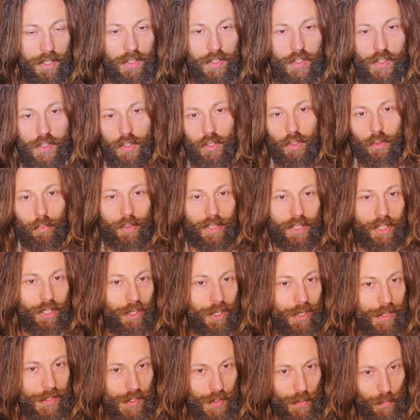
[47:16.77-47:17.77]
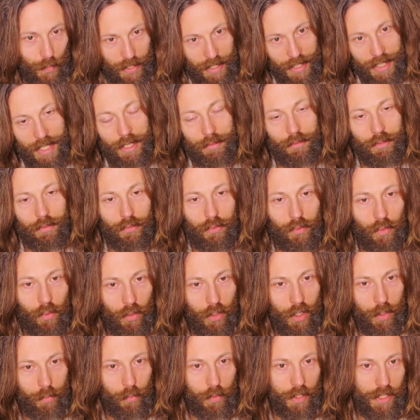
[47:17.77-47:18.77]
So because we have a
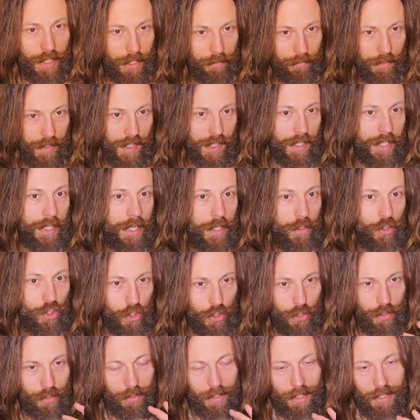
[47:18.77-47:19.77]
form, we have a sketch,